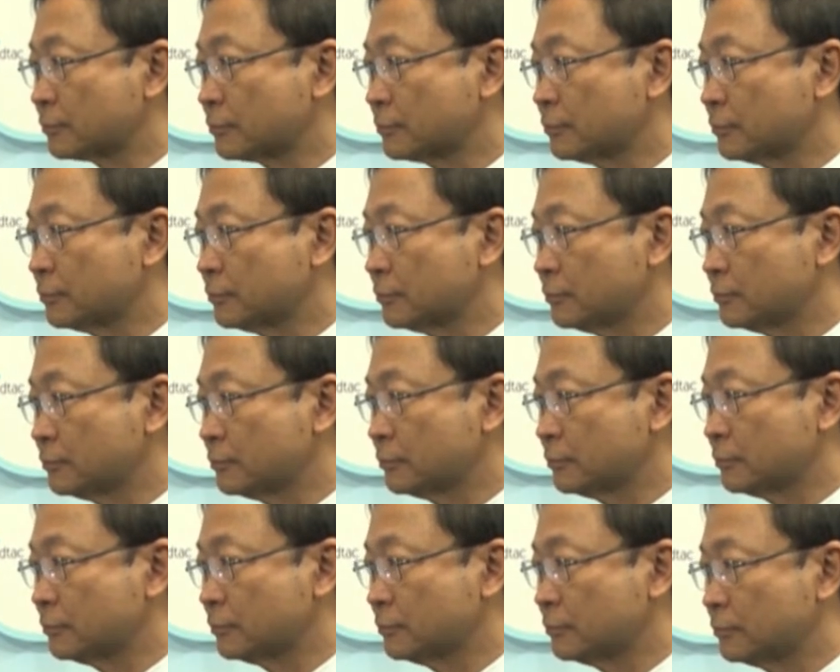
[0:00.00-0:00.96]

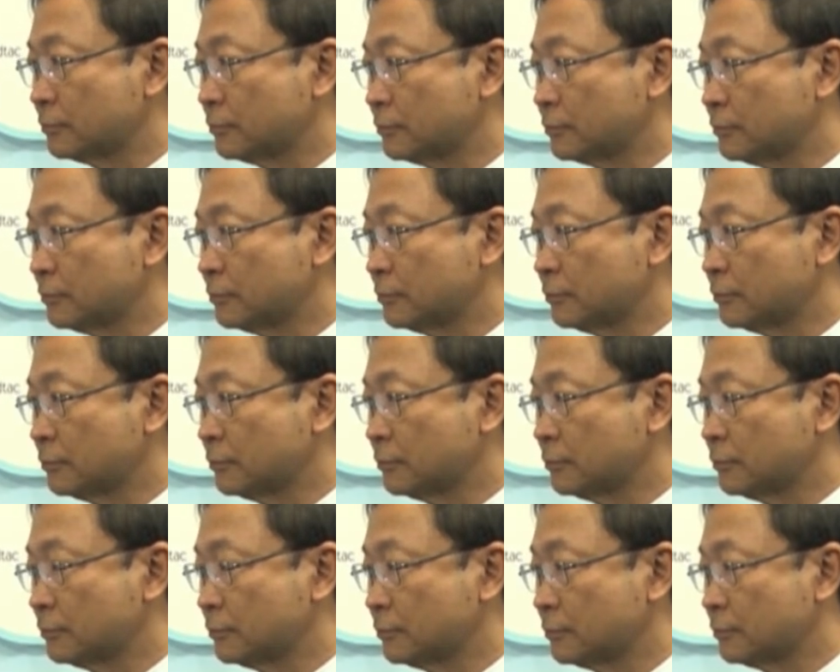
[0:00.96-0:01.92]

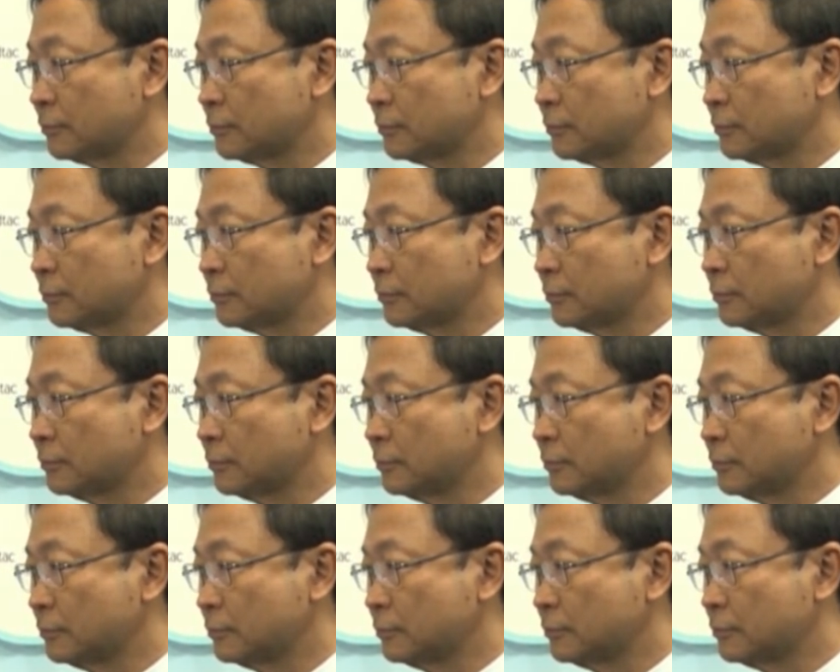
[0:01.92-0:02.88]

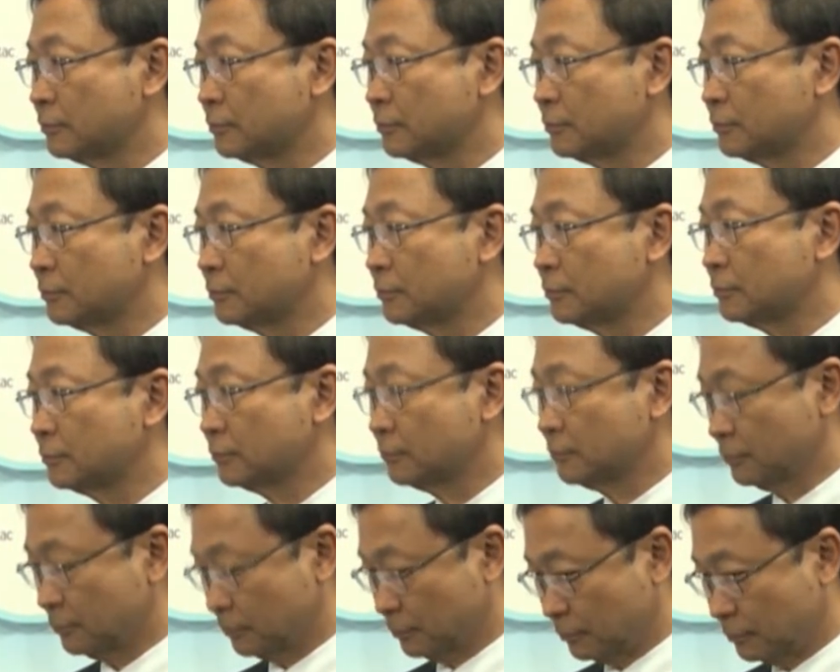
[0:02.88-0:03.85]

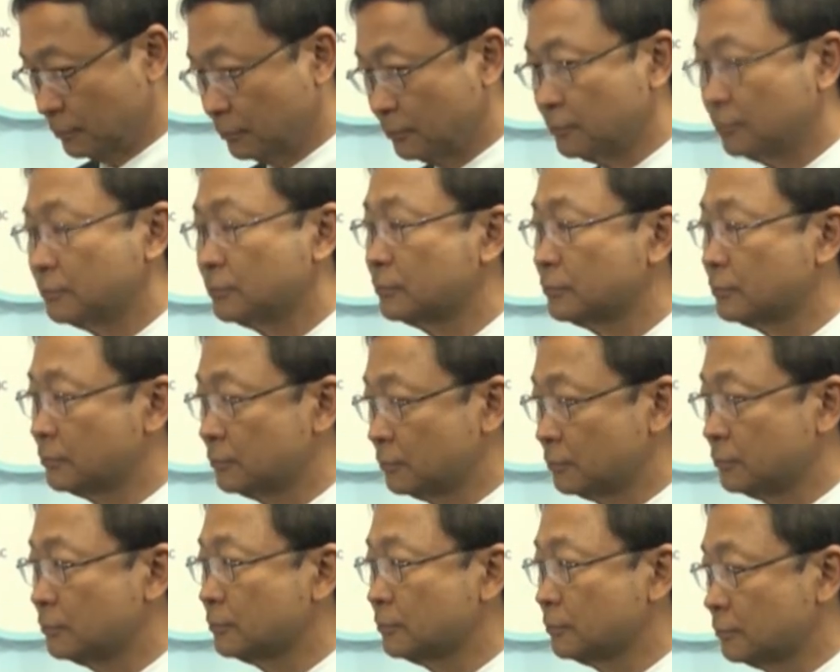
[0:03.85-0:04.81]

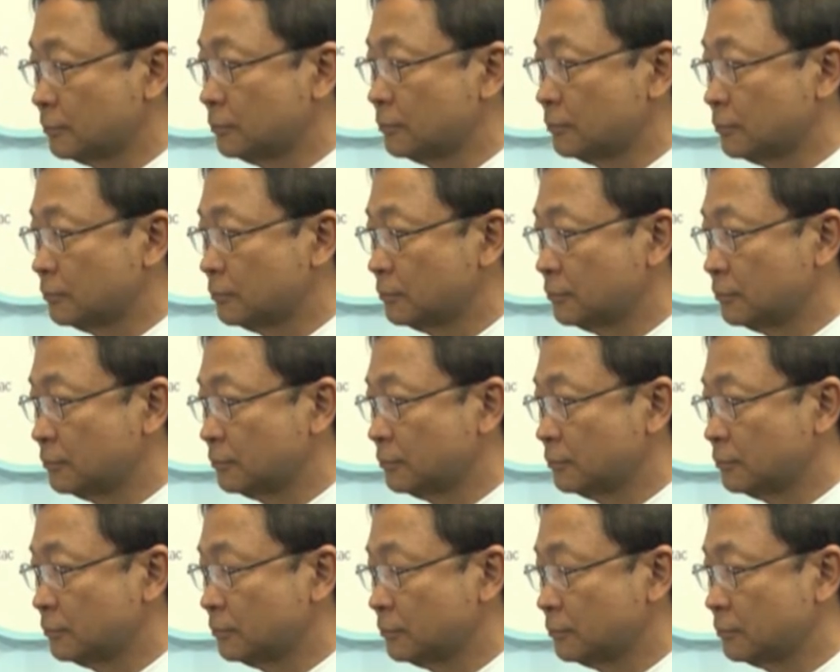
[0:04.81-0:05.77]

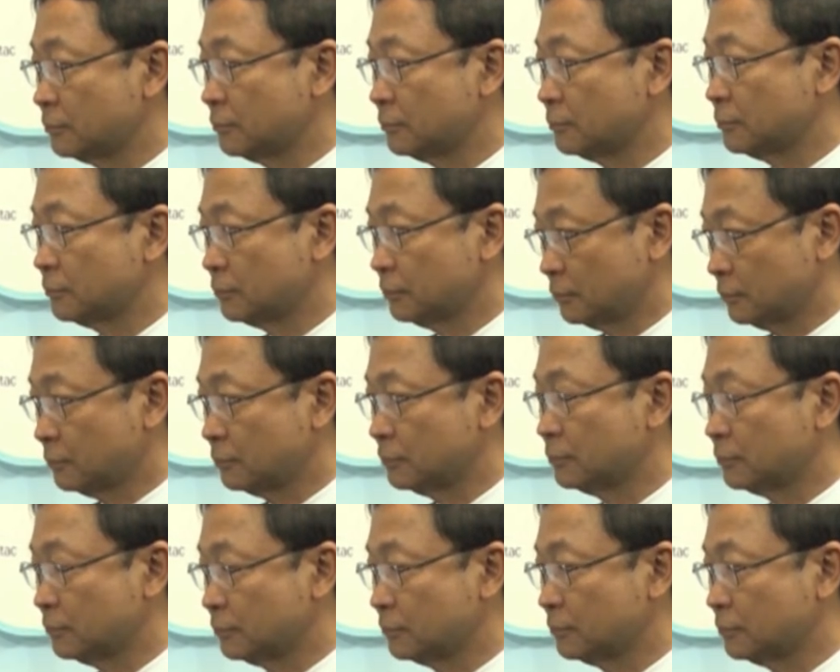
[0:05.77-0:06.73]

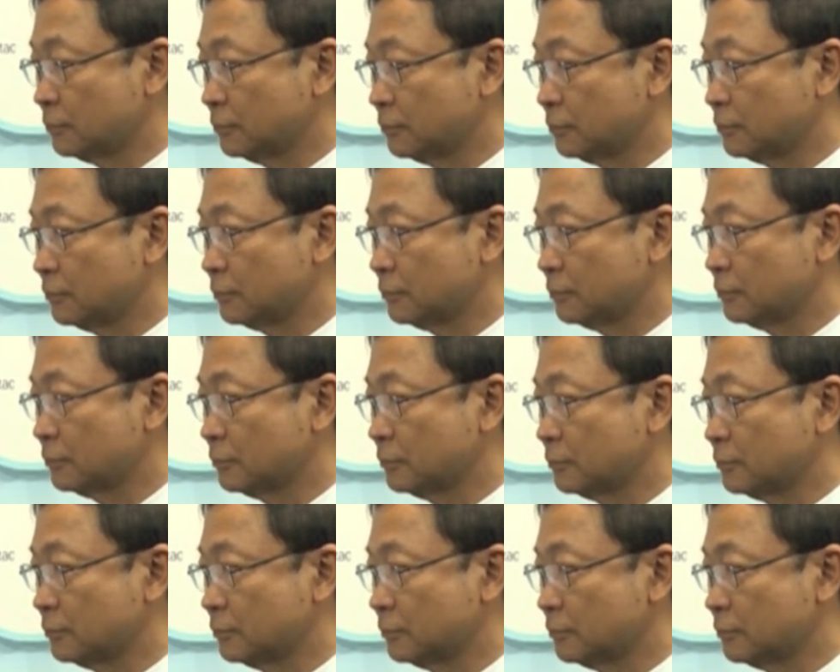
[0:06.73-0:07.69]

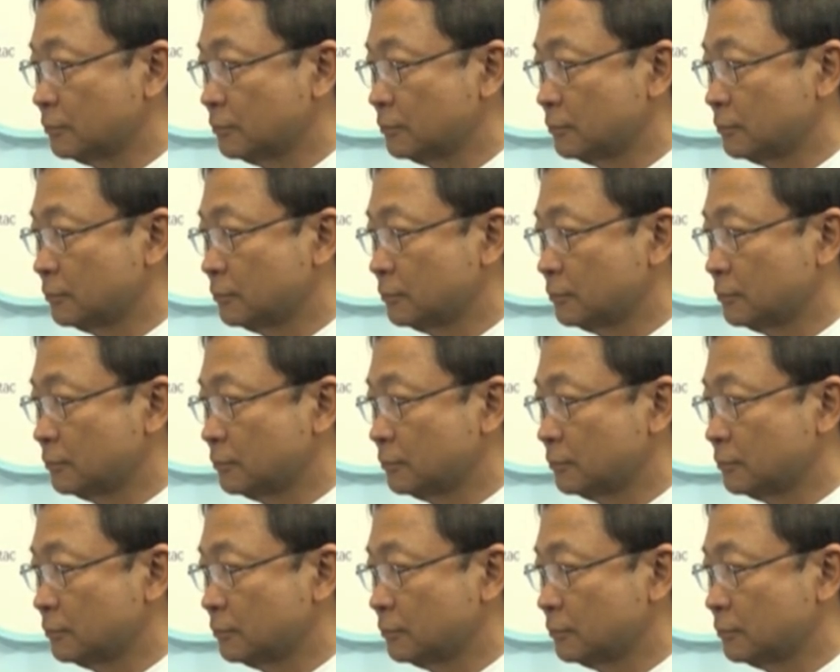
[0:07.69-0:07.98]
The person shown says nothing.